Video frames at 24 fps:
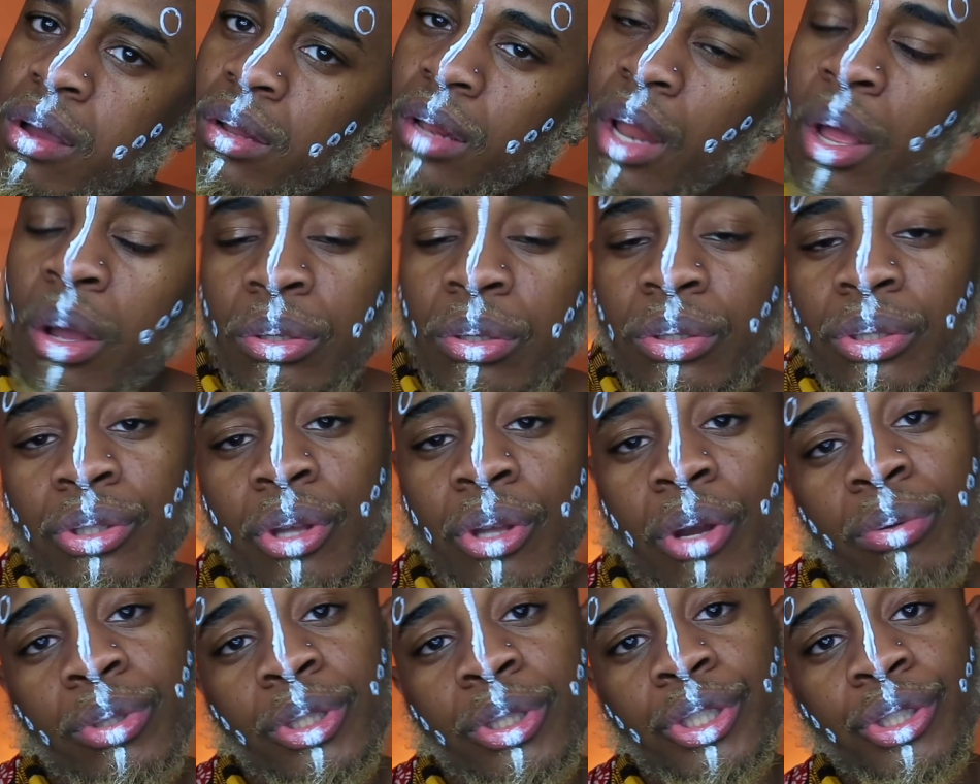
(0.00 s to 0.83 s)
Long
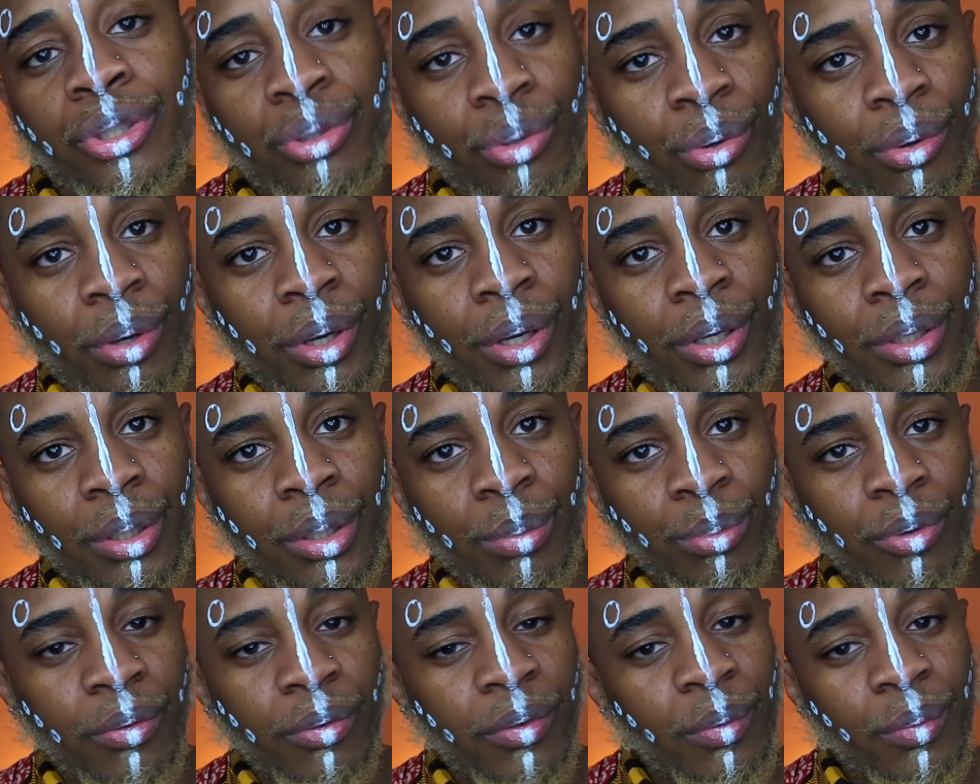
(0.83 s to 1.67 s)
story short,
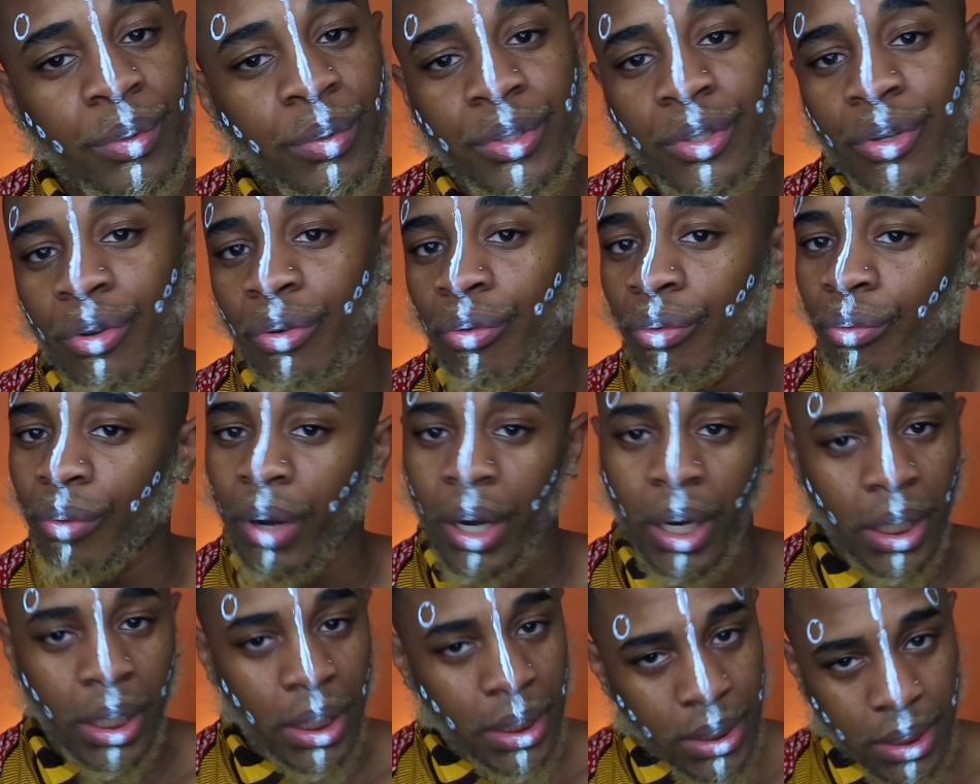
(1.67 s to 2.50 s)
the movie was
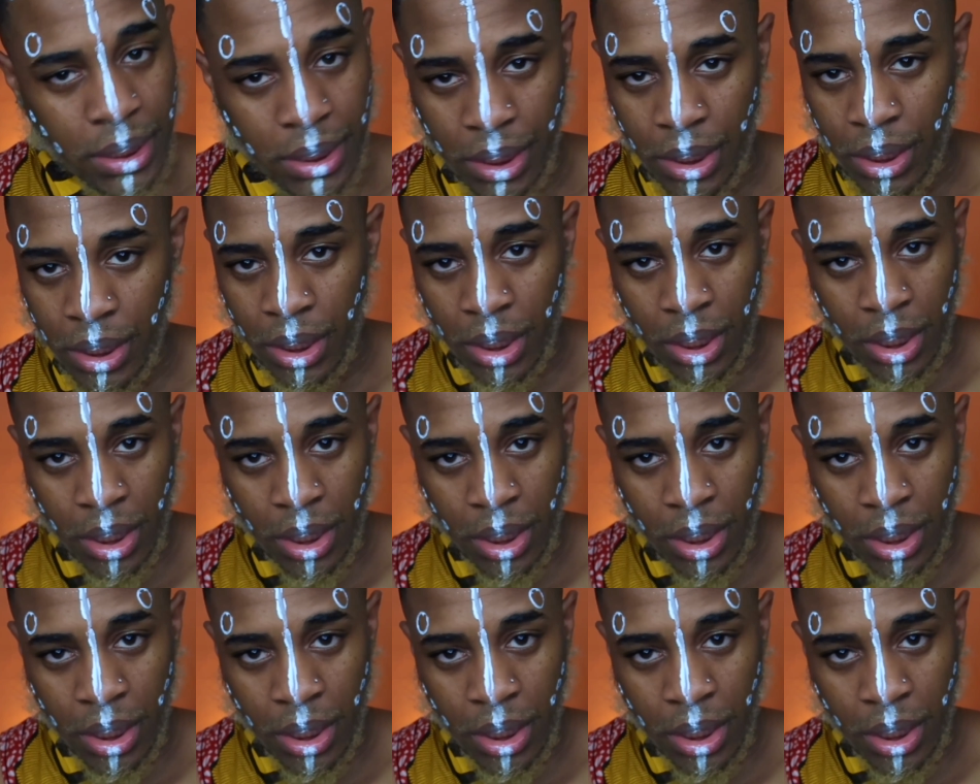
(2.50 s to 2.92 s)
great.